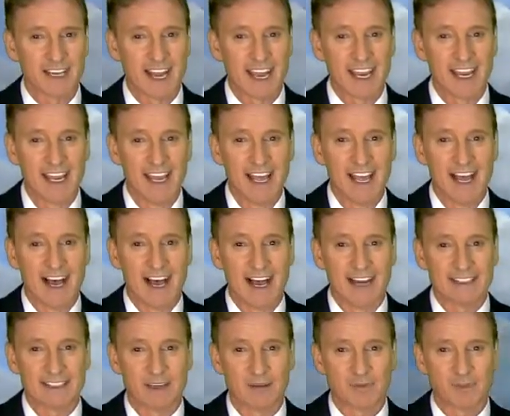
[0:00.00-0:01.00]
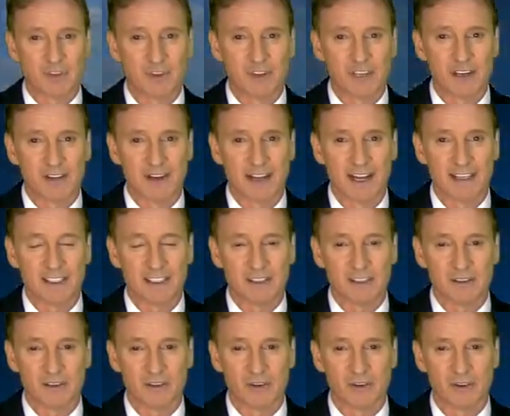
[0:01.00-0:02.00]
today. High temperature near
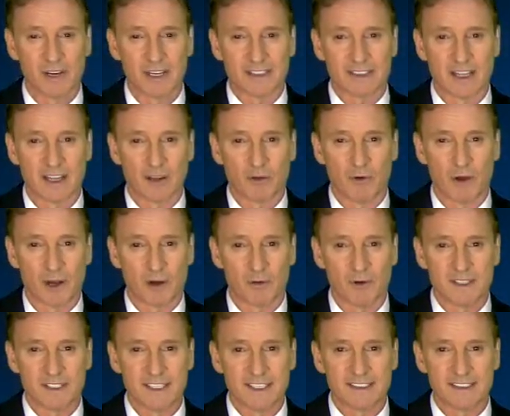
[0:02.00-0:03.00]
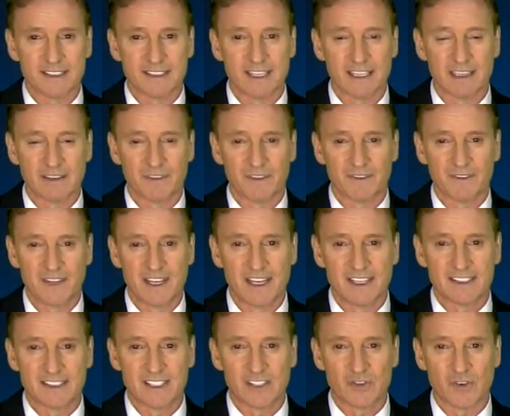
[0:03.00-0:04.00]
92 degrees. On the water, winds east at 10 to
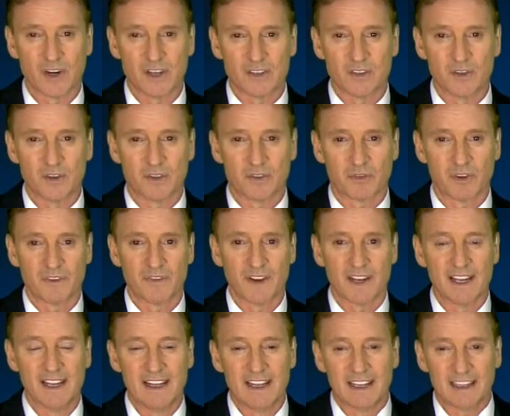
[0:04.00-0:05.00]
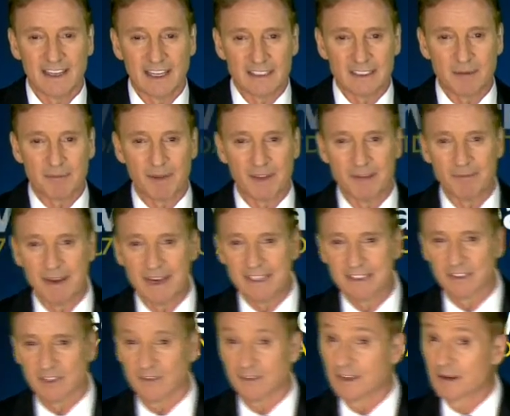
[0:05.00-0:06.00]
15, seas running 2 to 3 feet. Lights up on the
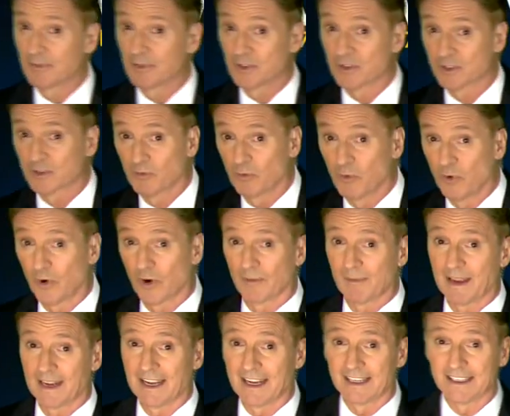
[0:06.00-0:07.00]
bay, surf temperature, it's warm at